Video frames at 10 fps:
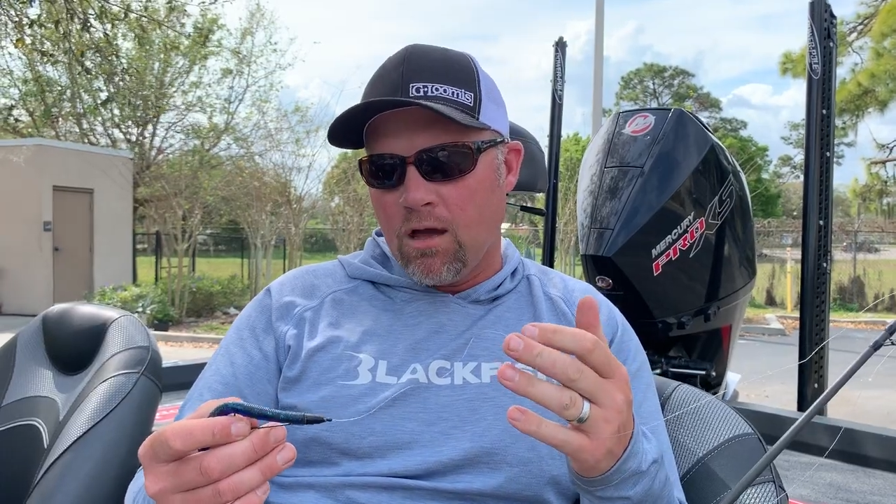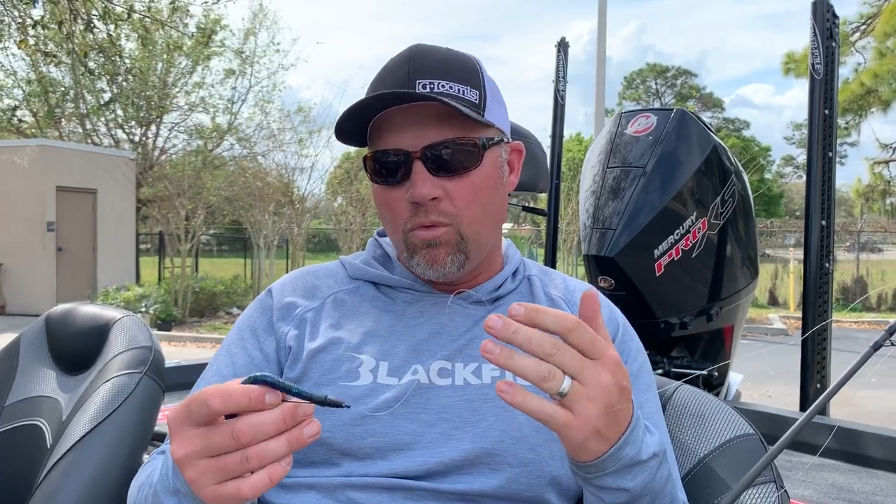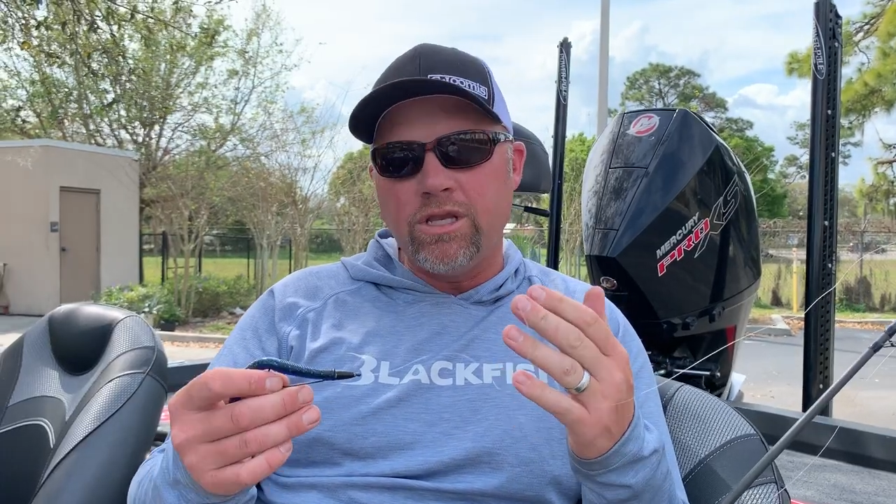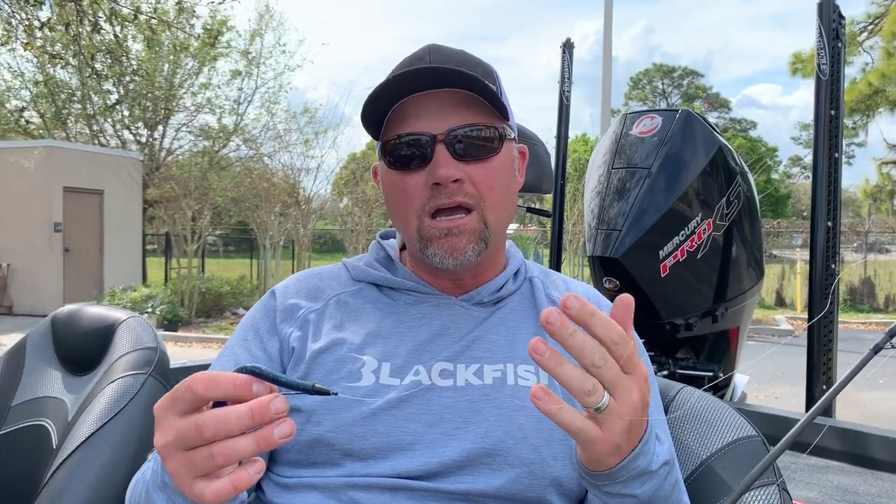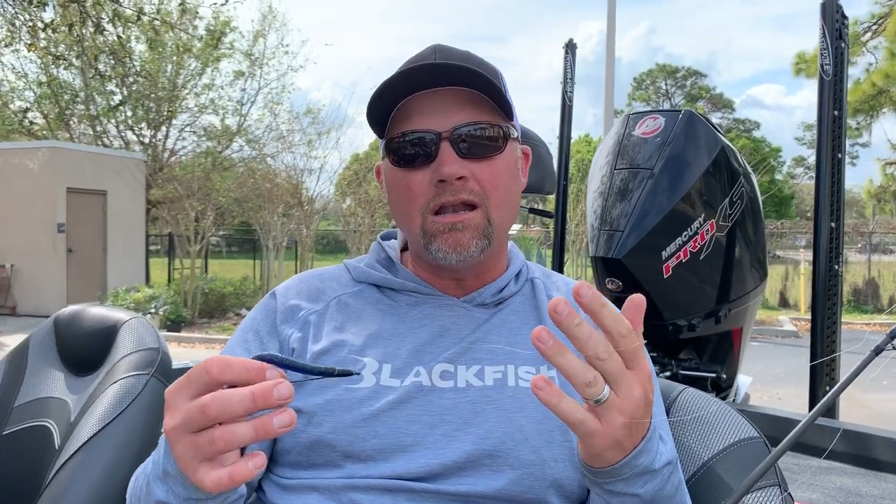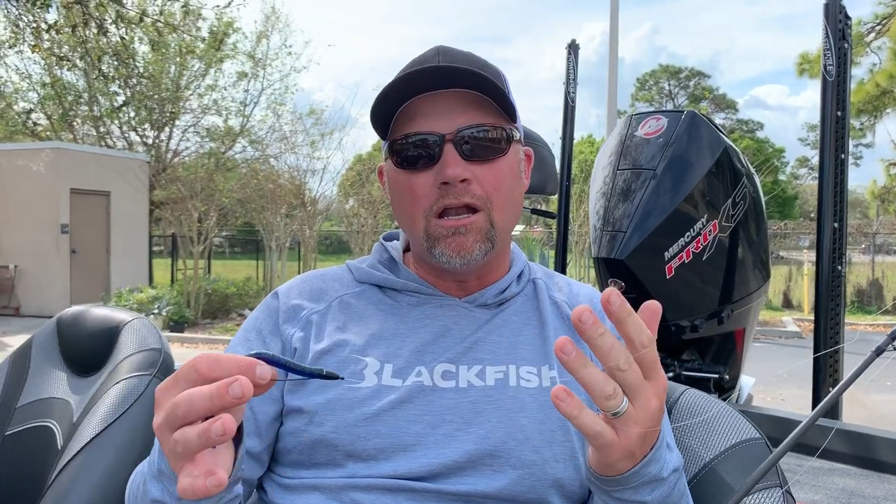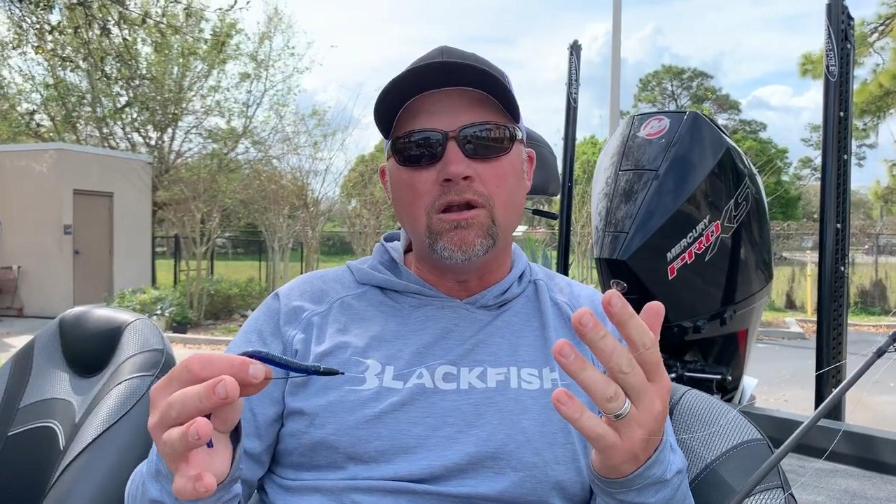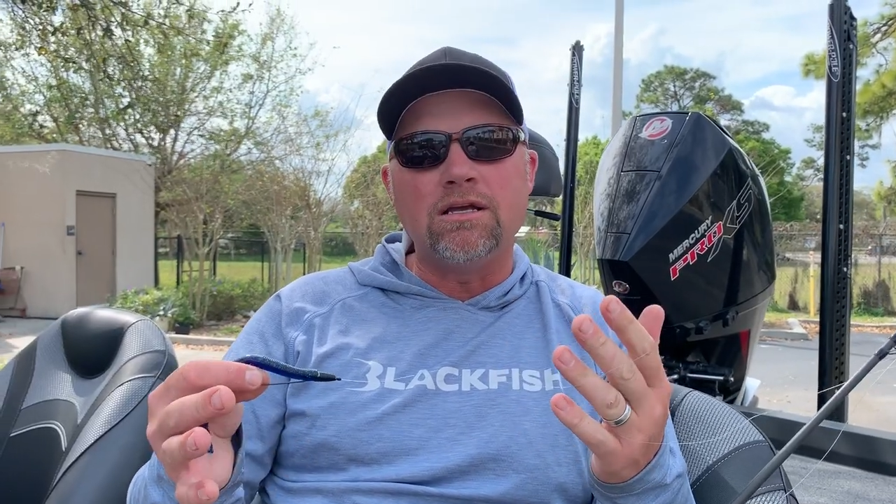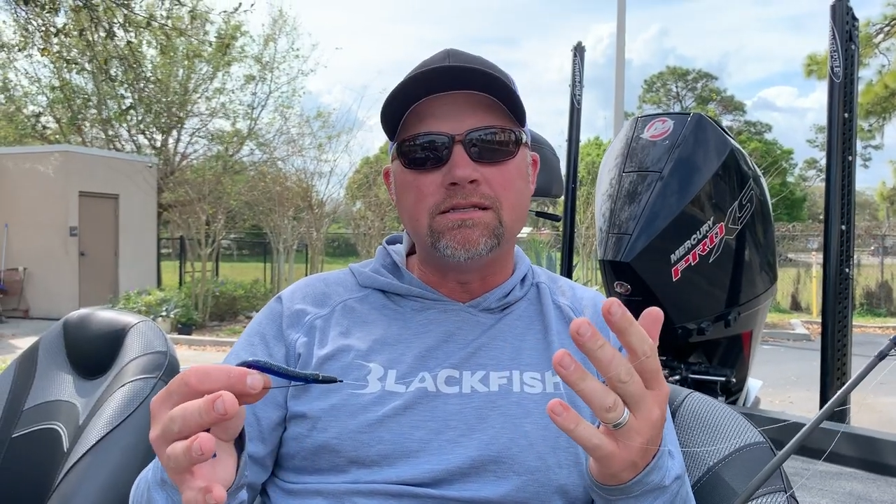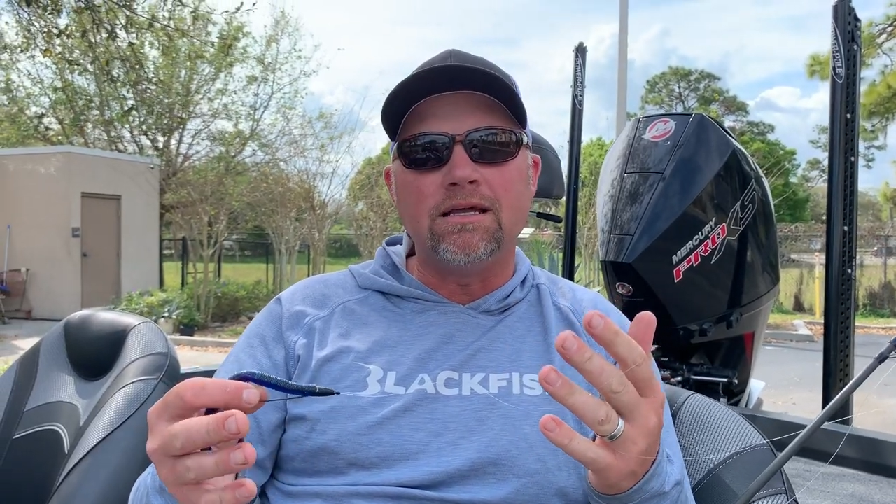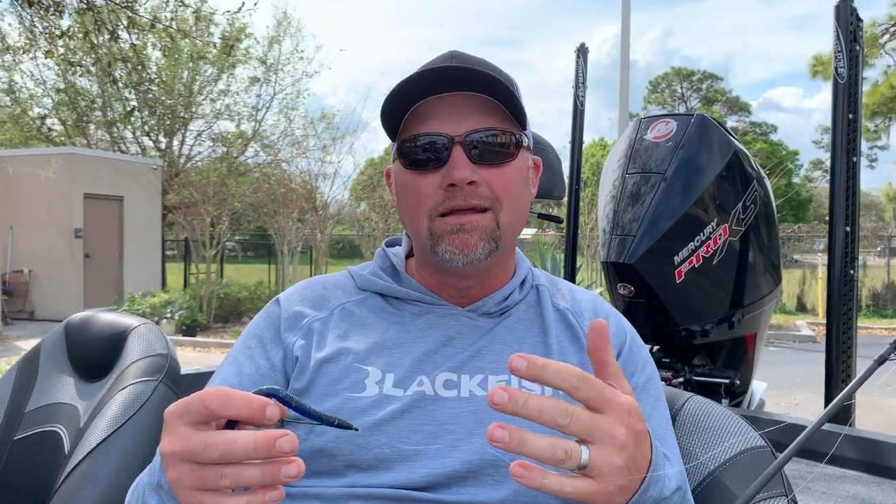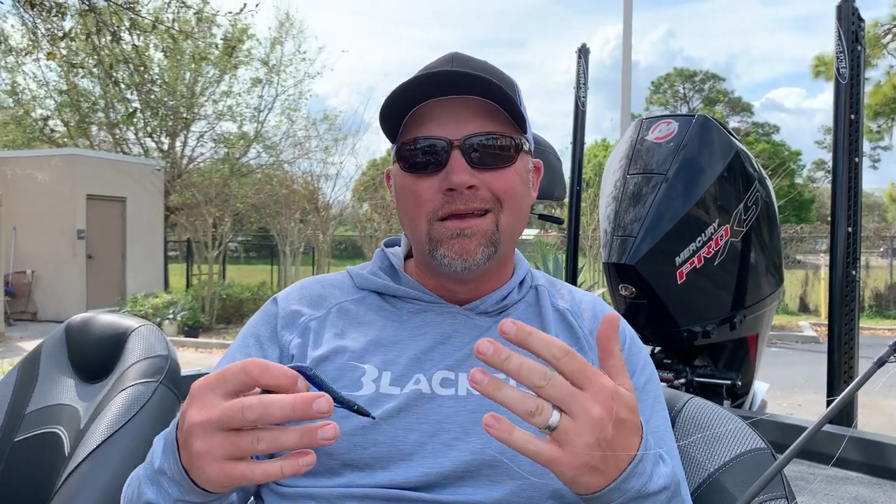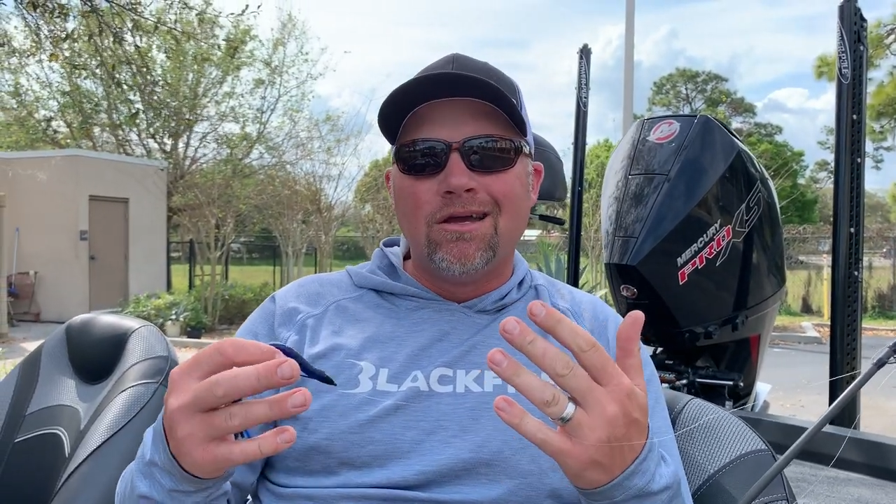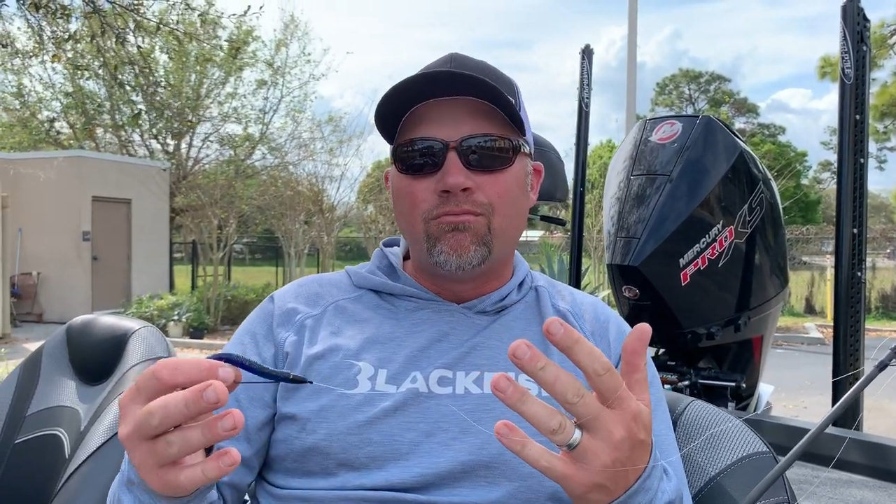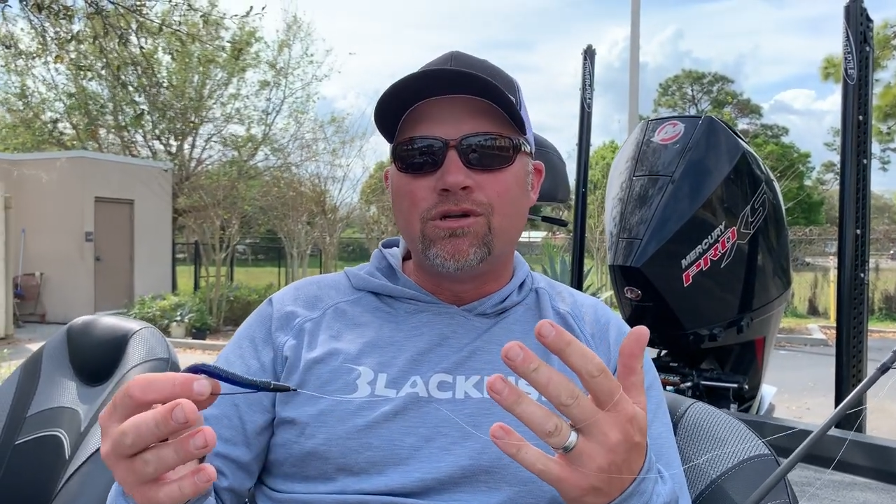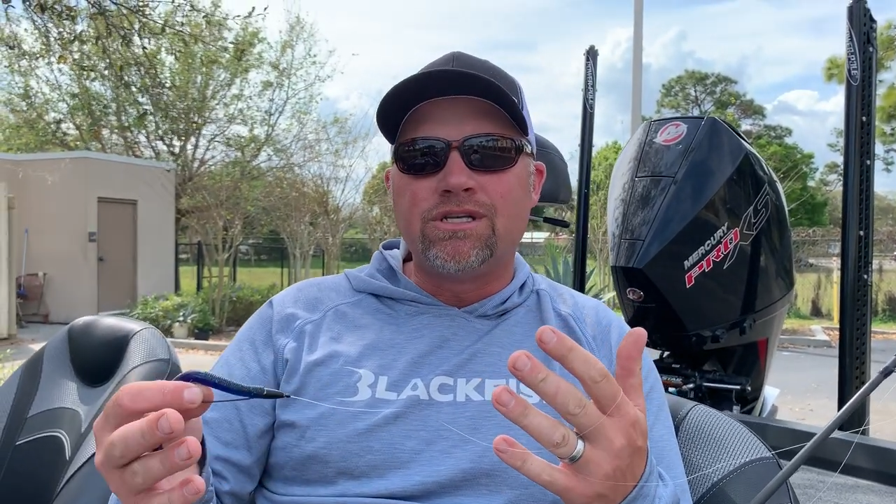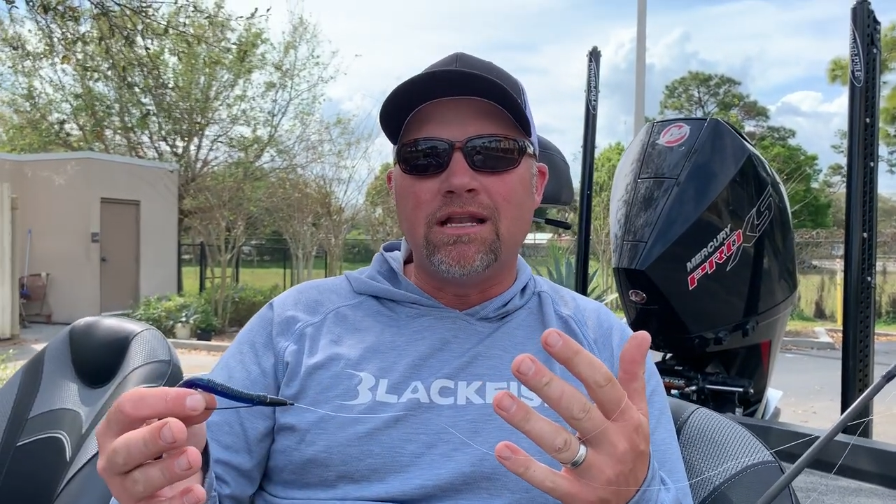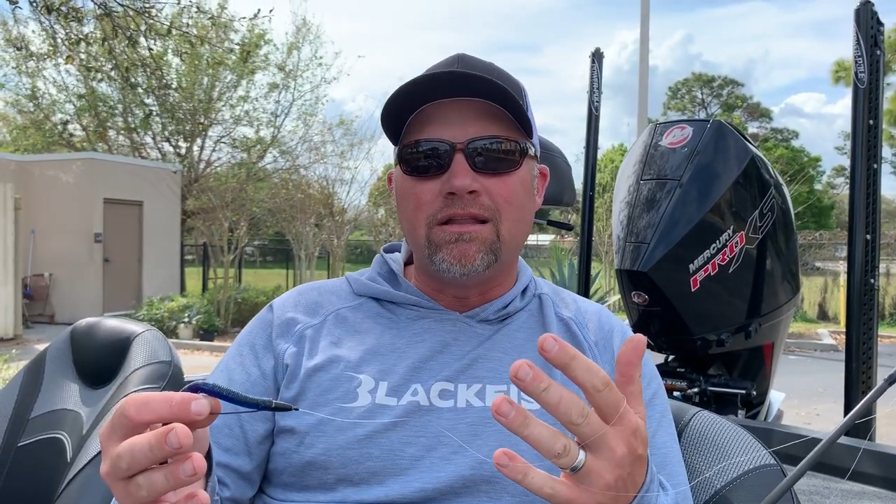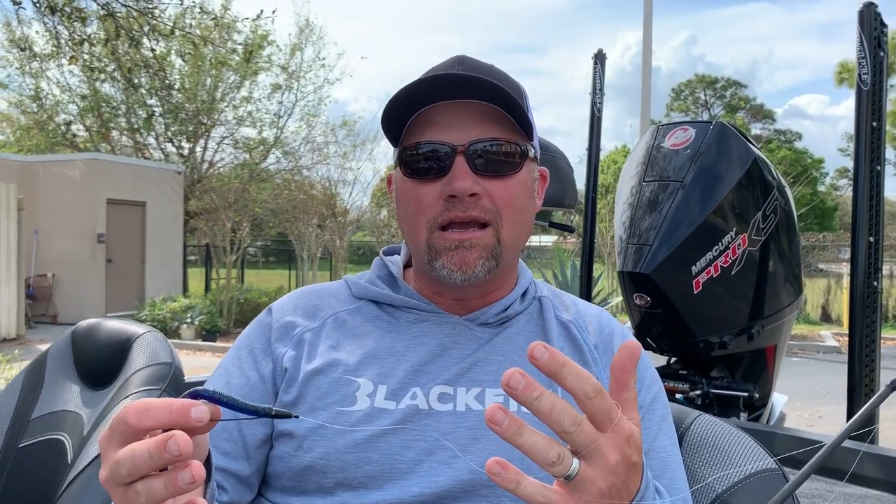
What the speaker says: when you got in areas that presented